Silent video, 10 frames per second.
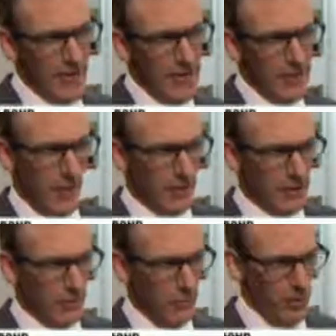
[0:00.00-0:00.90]
And then if you want to
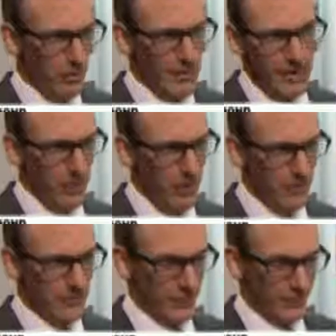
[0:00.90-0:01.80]
go more
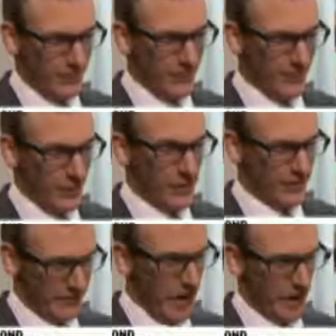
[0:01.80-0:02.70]
Neapolitan or a little more
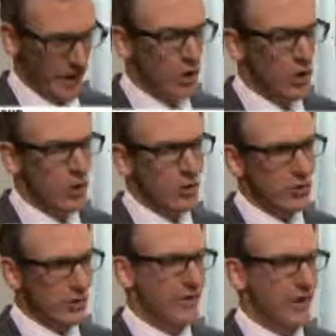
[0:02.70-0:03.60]
exotic, you
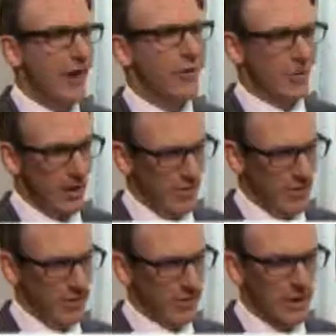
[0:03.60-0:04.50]
look into other
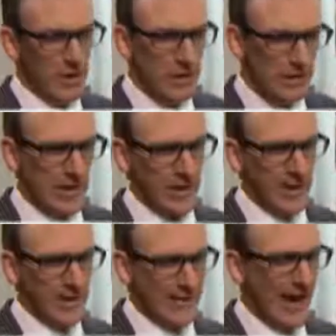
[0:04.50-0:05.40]
areas like
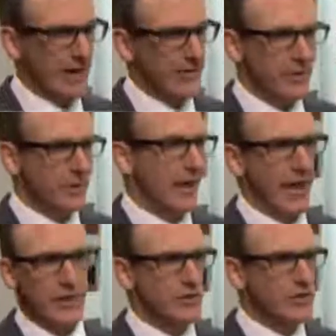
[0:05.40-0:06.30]
tactical
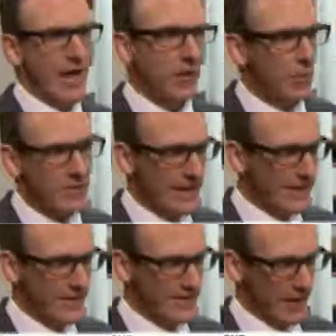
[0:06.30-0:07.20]
hedged equity
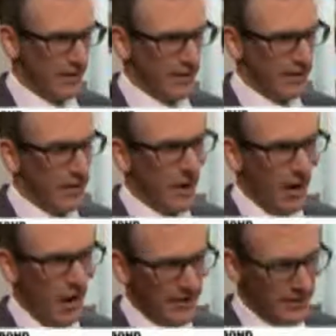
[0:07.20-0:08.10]
ETFs,
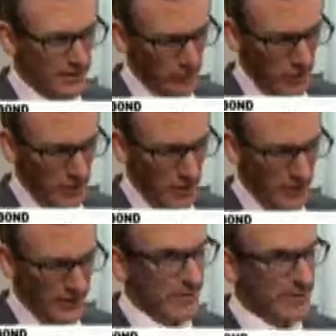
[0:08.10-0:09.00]
ideas where you
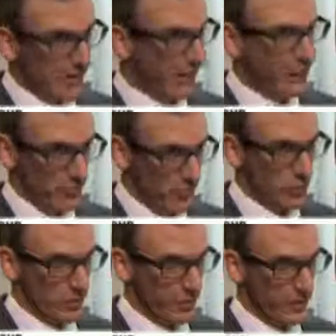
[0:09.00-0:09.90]
have ETFs or
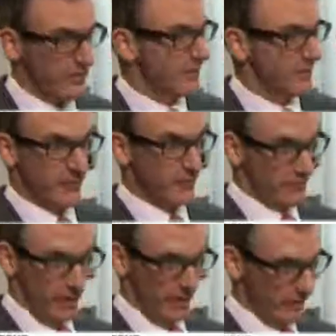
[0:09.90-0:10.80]
mutual funds, because these are
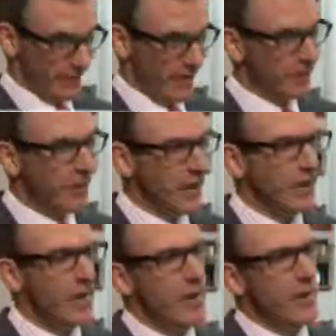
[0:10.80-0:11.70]
available to
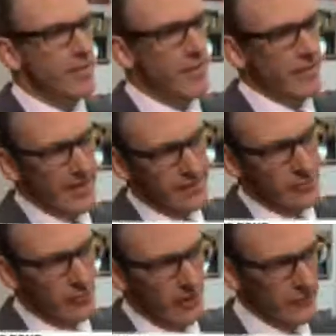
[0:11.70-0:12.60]
everybody, right. that they can
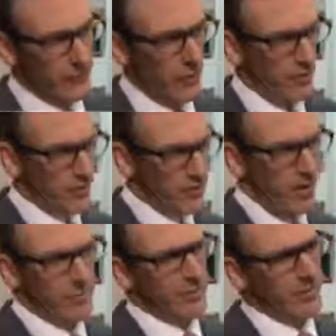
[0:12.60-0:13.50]
transfer over
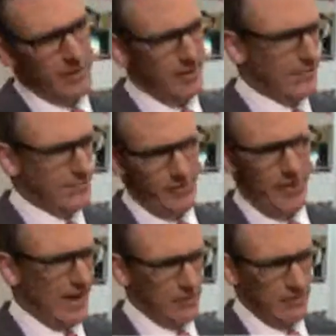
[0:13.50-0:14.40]
time depending on
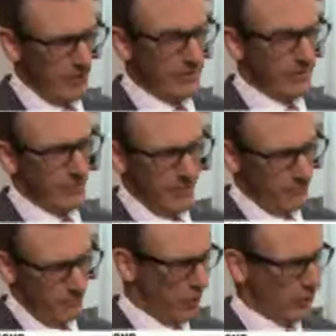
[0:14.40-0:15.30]
different algorithms, and we
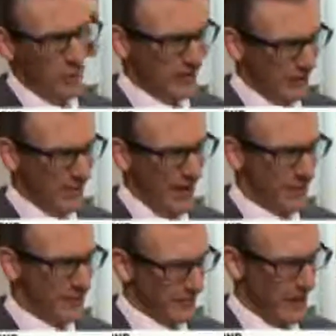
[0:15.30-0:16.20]
won't go into the
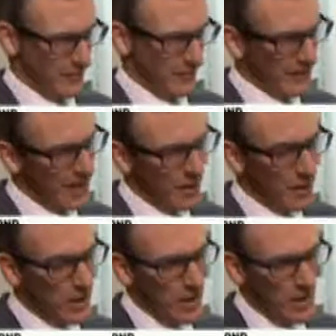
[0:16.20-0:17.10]
depths of that right now,
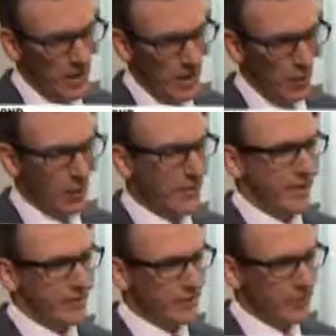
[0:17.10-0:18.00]
uh, where they
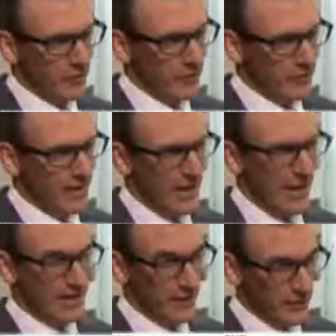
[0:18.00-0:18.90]
expose
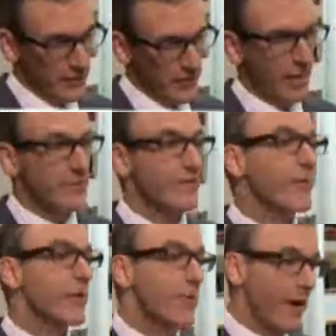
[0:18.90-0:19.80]
at different times
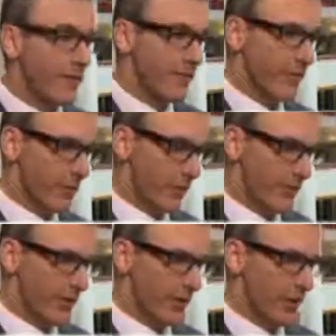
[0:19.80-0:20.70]
different amounts of the
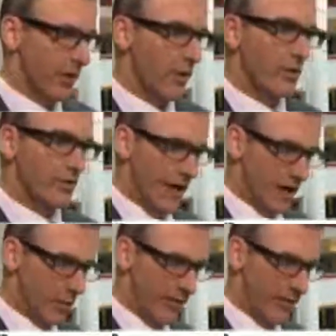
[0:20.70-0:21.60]
portfolio to
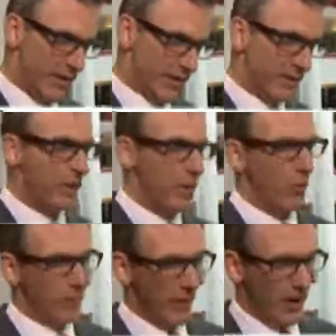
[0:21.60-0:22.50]
equity risk
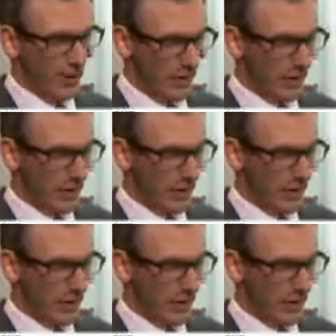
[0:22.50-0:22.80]
or bond